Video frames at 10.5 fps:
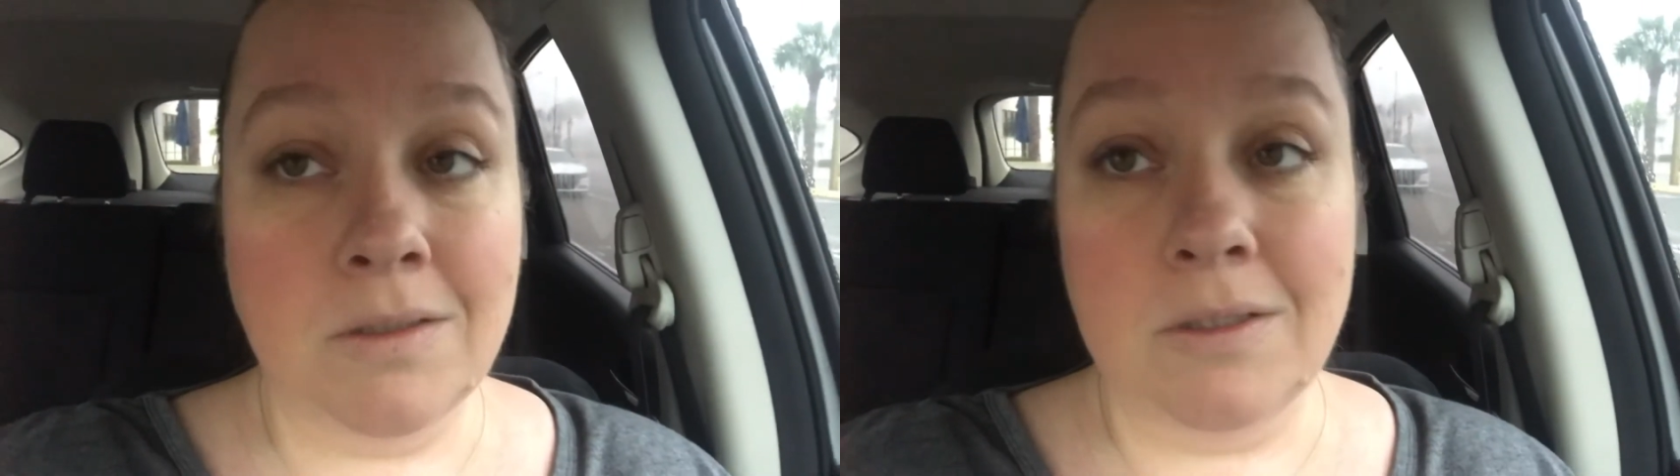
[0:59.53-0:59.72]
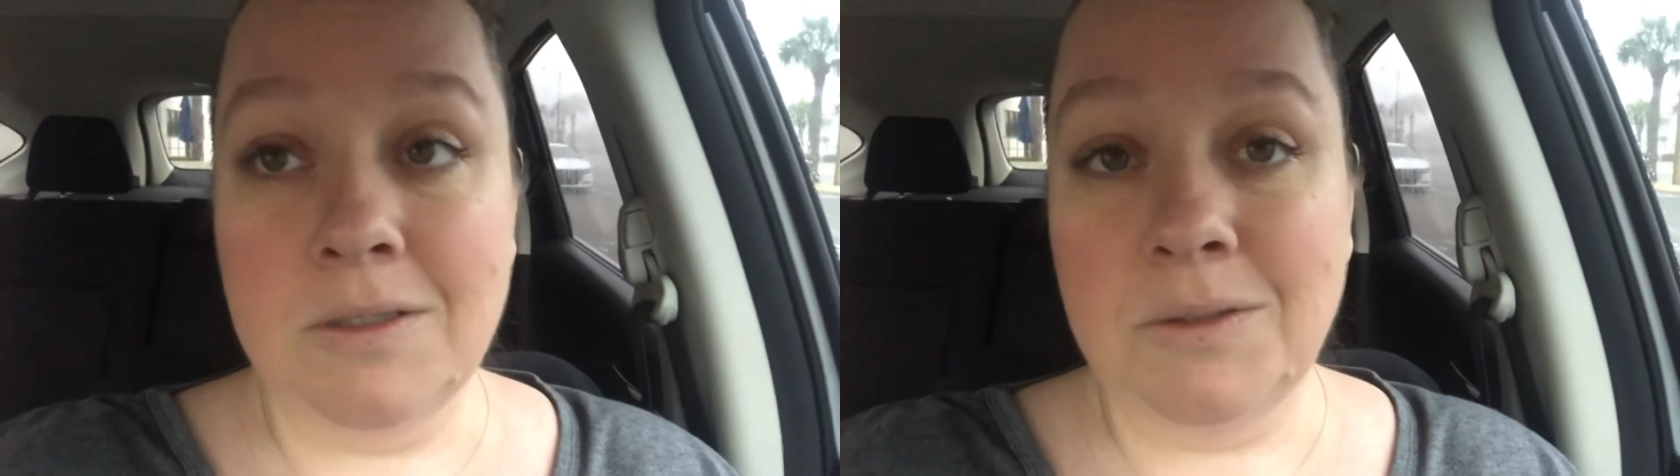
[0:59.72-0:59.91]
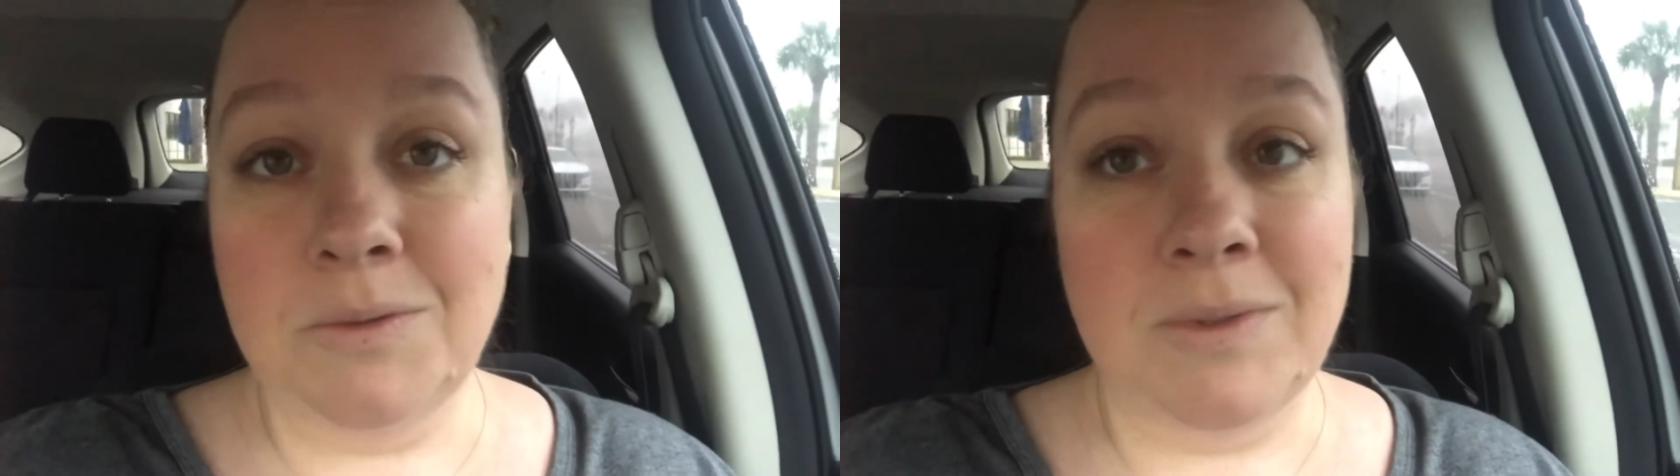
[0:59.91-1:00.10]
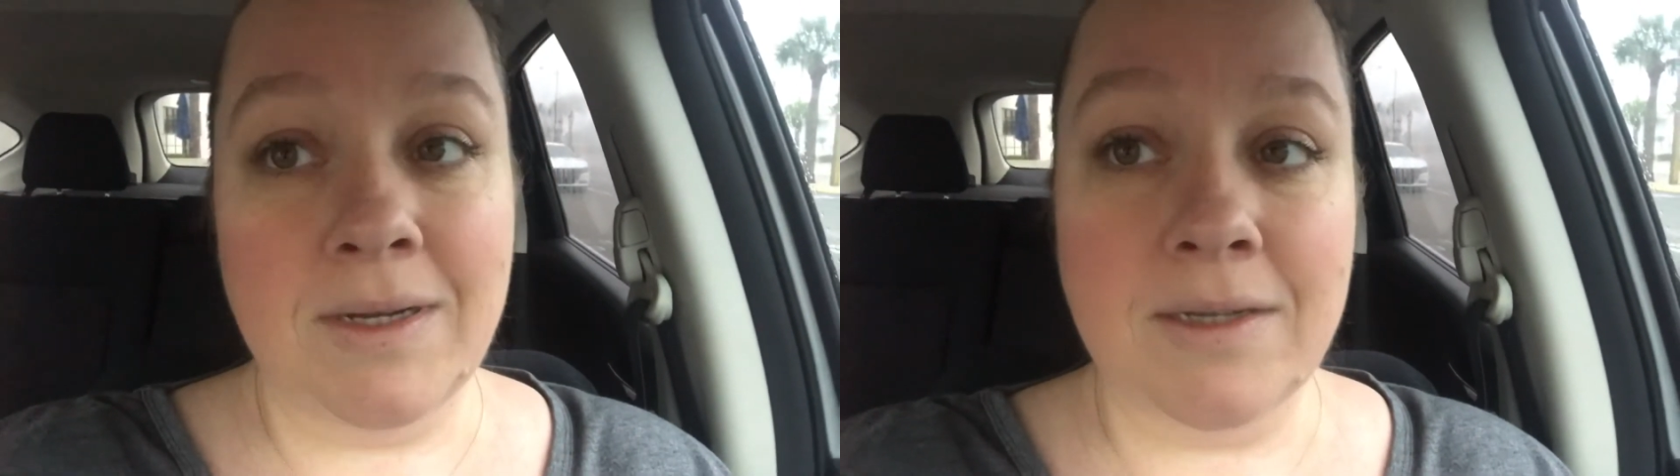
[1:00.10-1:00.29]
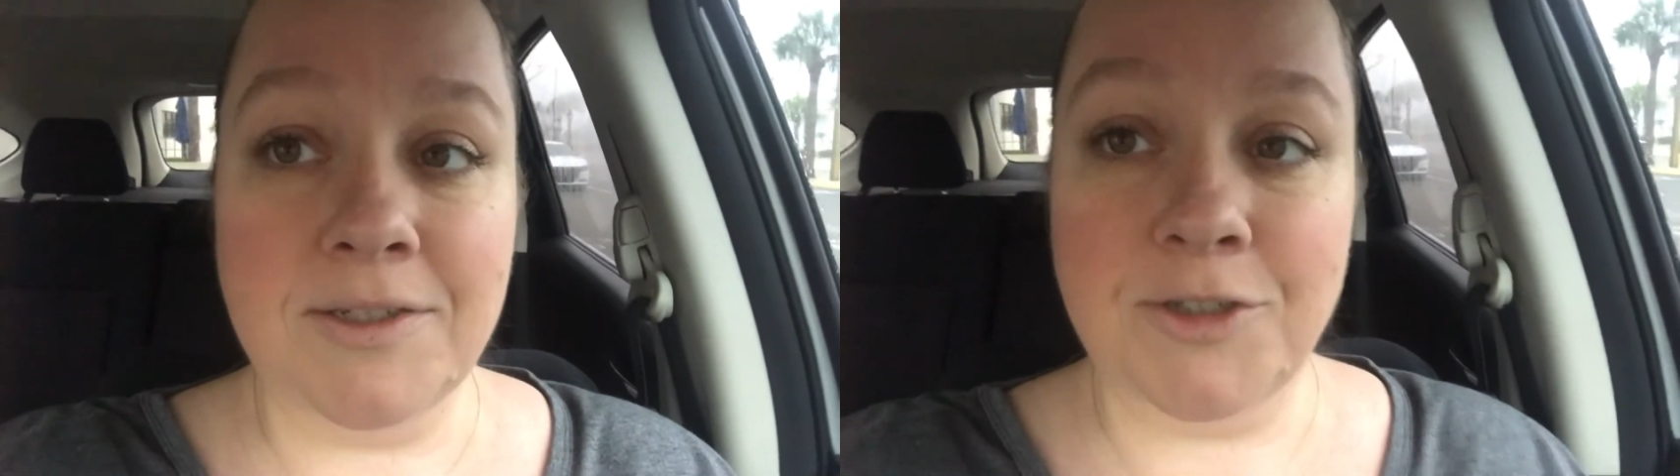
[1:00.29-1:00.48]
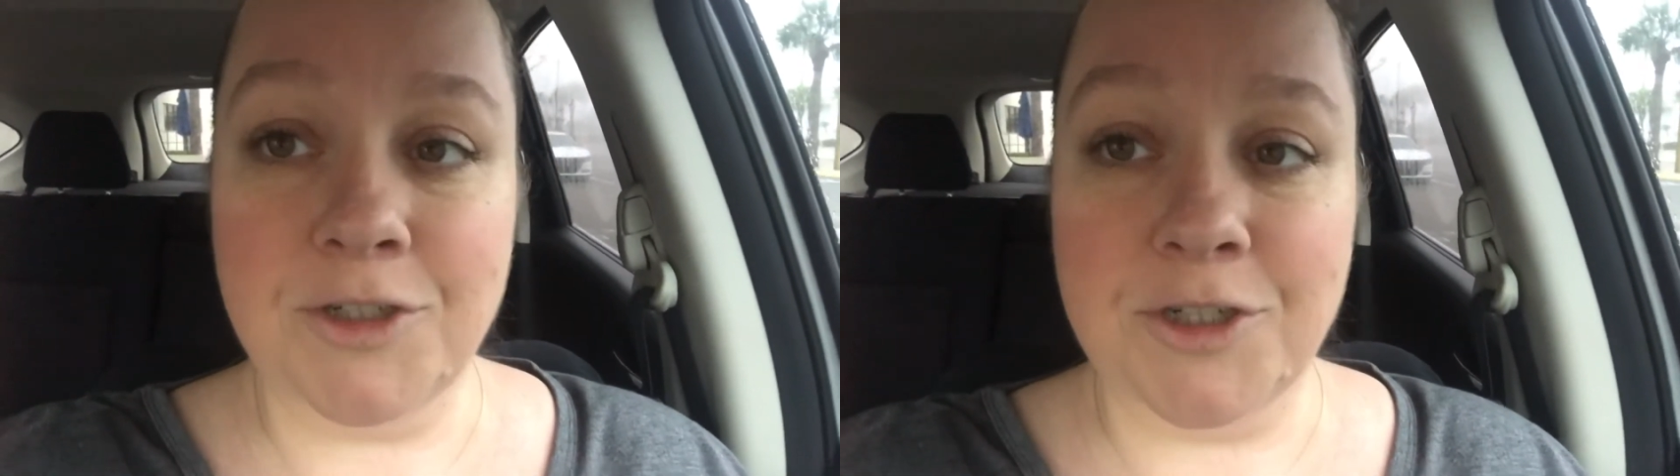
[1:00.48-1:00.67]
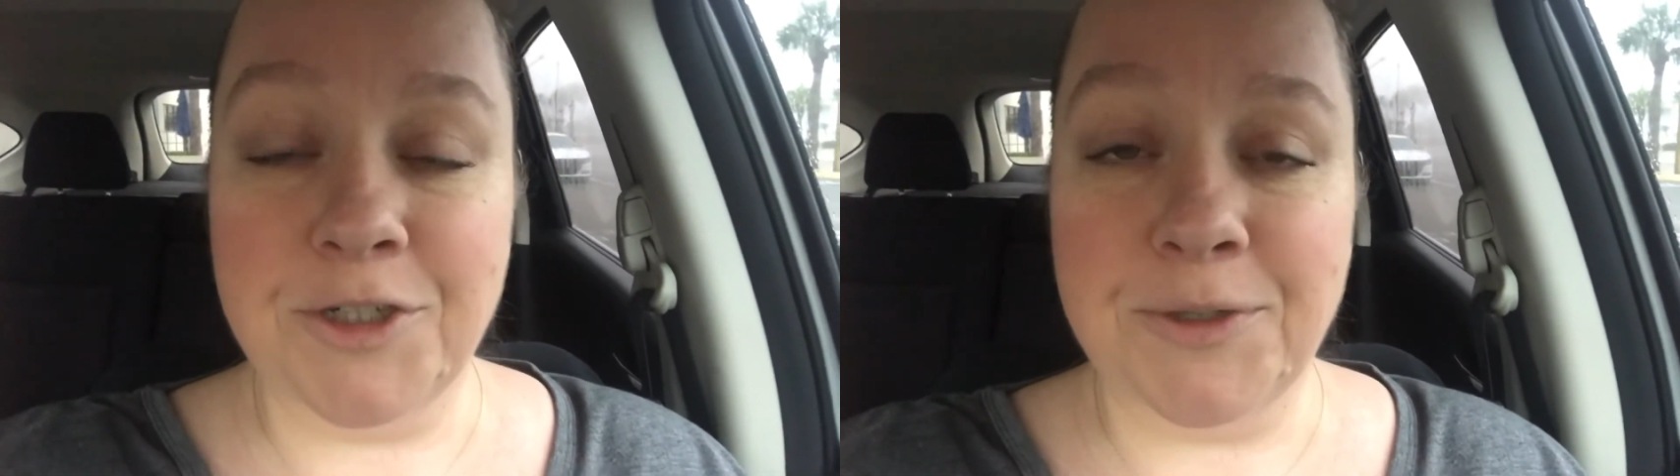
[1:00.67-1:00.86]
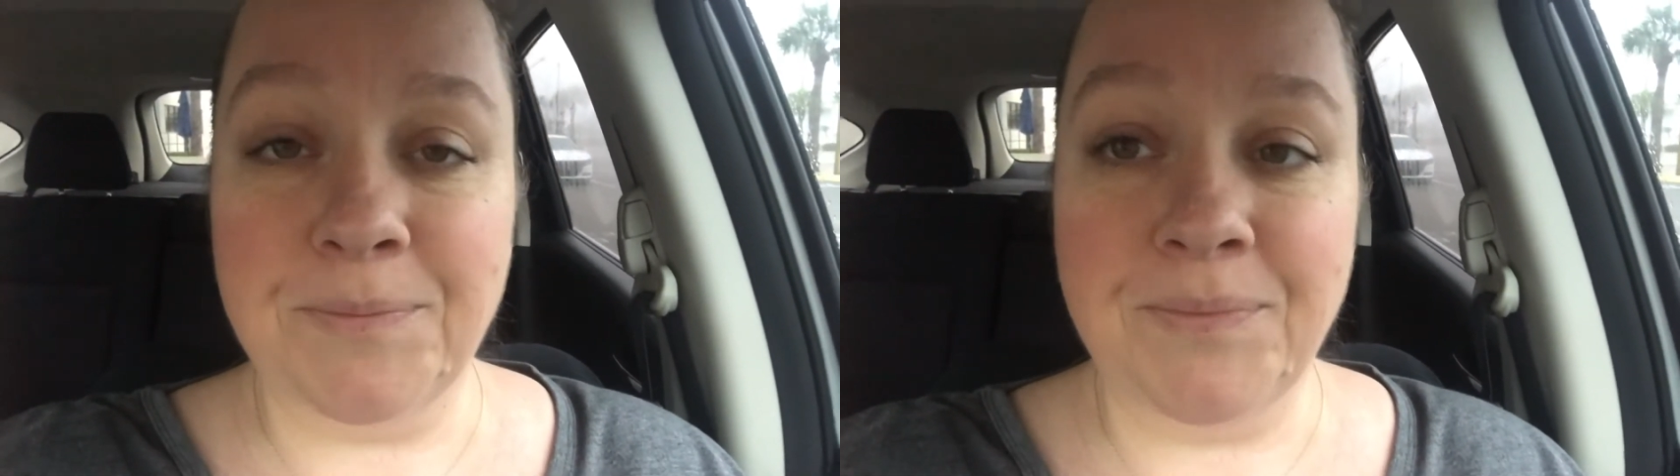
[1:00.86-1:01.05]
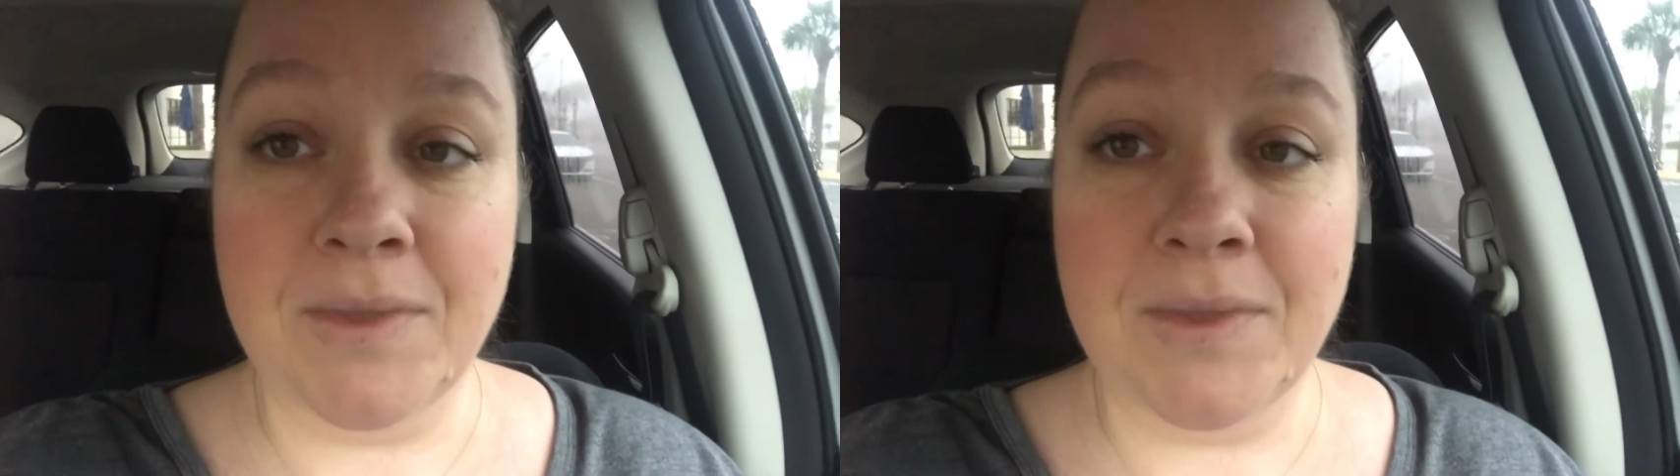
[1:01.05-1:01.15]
too. Not sure.